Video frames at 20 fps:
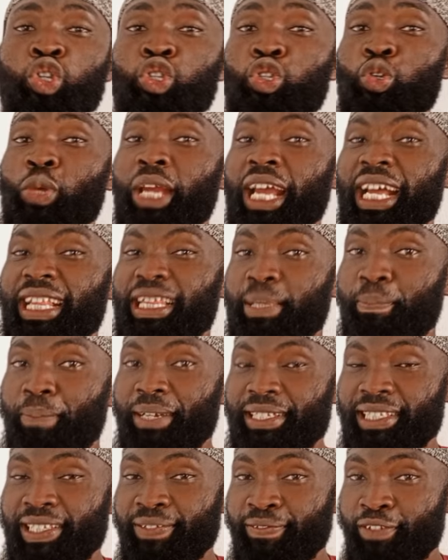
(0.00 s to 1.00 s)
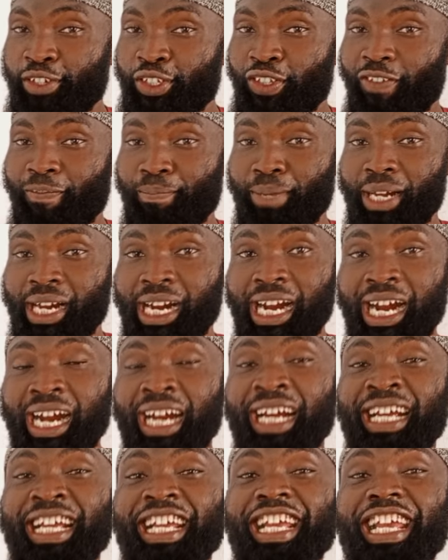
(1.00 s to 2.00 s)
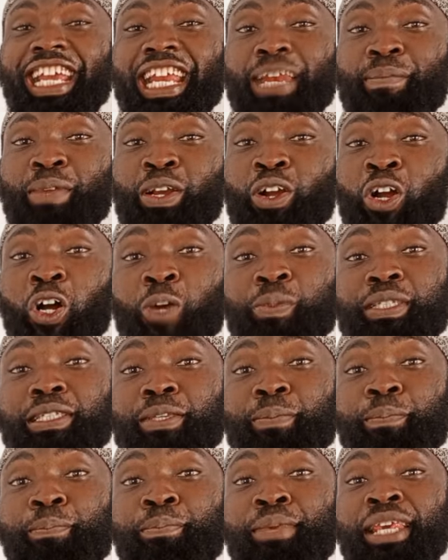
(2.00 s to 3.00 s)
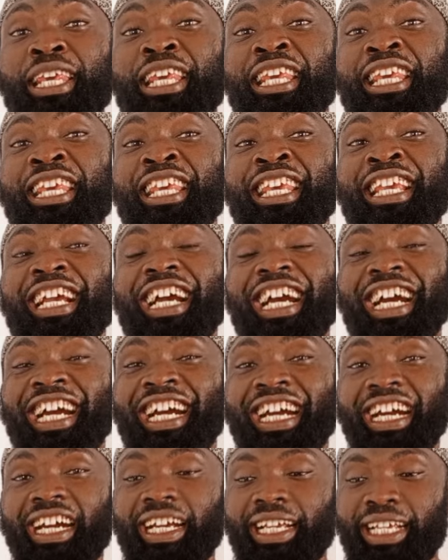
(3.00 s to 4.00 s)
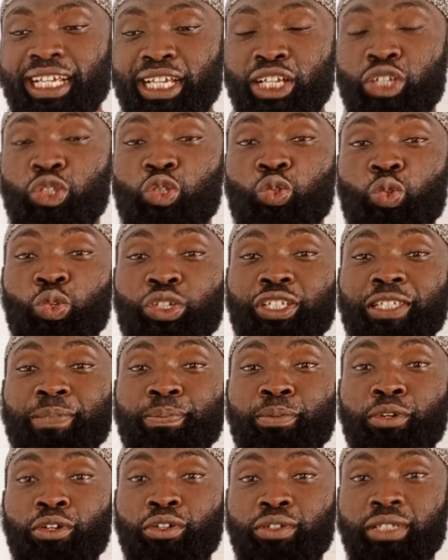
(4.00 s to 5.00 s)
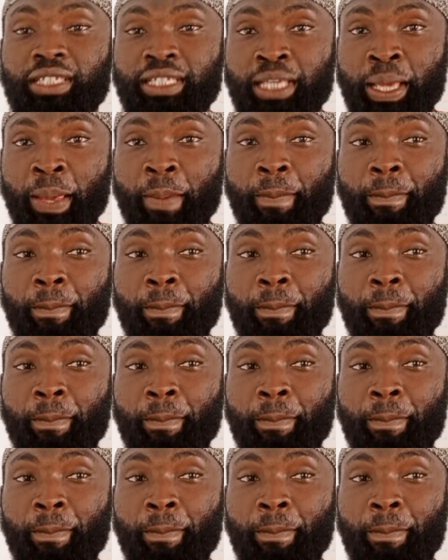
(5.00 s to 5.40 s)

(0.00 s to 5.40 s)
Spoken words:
To get the passive voice of ba'a, it becomes bi'a. It was bought.